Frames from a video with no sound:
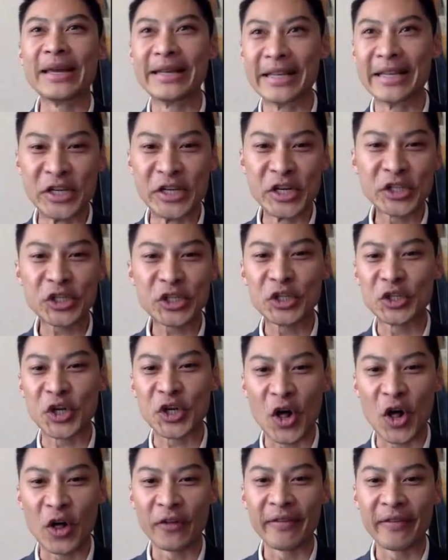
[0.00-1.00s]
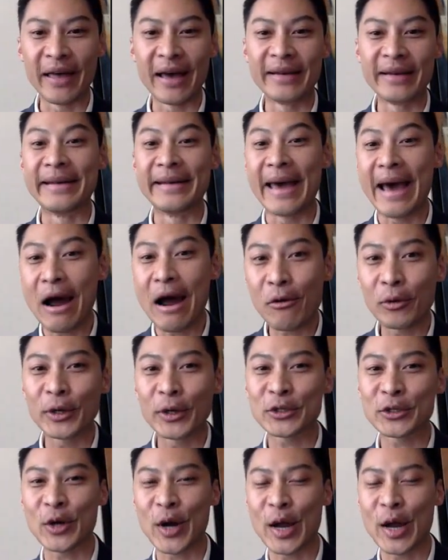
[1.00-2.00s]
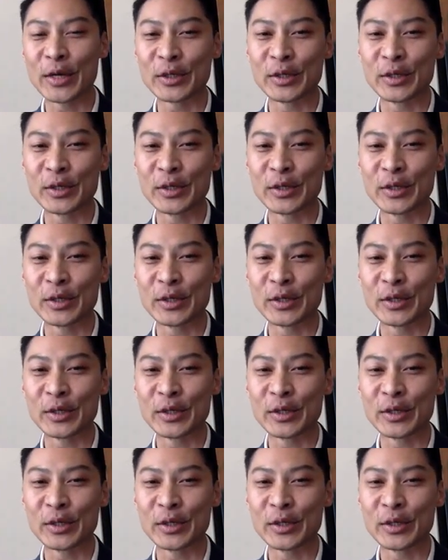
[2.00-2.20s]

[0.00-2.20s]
in addition to all of that, now we're trying